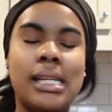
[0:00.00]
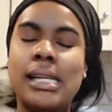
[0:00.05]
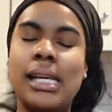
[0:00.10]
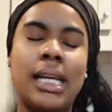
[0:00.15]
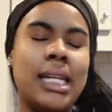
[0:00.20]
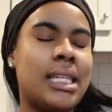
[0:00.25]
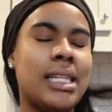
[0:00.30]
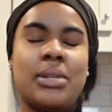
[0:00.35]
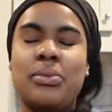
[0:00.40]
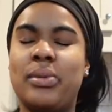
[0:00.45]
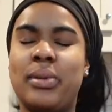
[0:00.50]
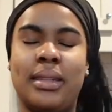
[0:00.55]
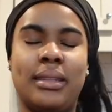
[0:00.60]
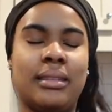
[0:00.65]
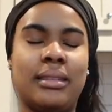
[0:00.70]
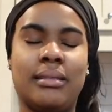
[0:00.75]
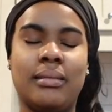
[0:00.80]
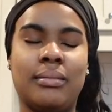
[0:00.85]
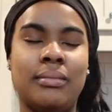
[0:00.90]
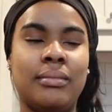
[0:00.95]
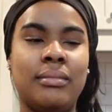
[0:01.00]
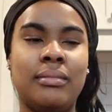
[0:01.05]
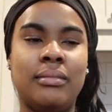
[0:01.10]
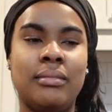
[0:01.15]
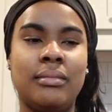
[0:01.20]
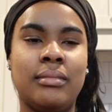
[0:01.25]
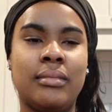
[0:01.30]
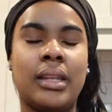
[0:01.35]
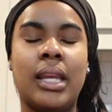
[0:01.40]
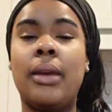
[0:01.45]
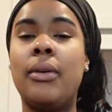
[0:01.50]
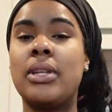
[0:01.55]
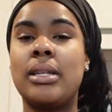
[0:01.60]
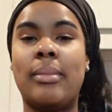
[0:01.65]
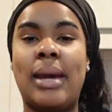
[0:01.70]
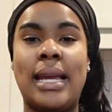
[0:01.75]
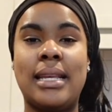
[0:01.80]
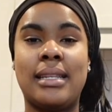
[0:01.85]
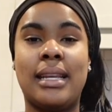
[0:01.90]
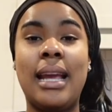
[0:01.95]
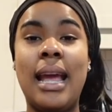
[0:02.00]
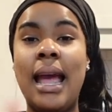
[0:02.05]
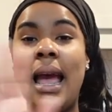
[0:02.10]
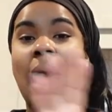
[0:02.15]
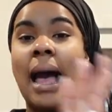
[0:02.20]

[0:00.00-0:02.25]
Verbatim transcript: It just was, it was amazing.